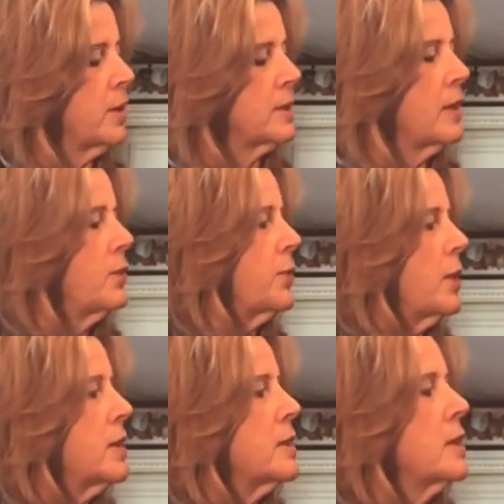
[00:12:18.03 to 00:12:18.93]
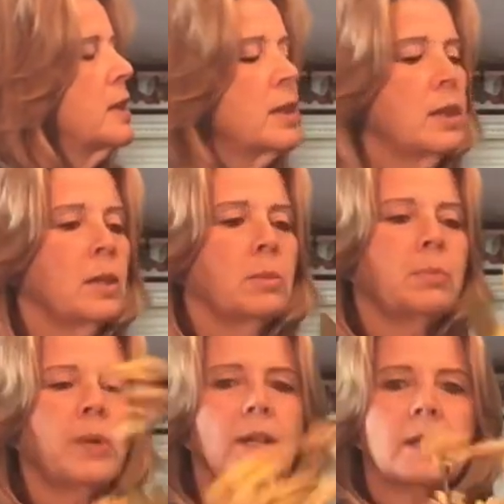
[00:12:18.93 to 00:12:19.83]
on the front.
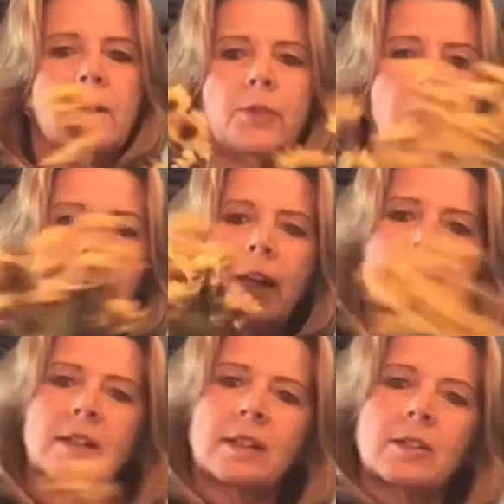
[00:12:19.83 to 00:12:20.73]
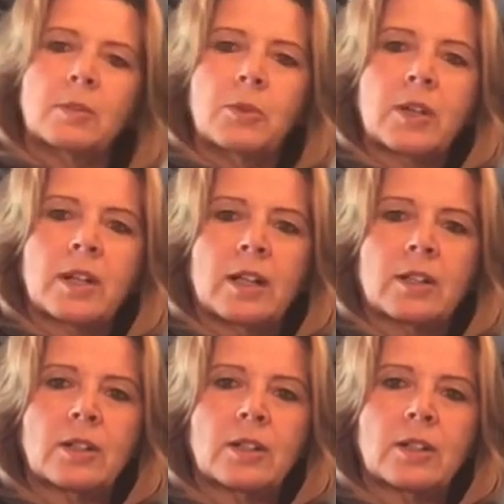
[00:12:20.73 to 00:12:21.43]
But if you want a little more color,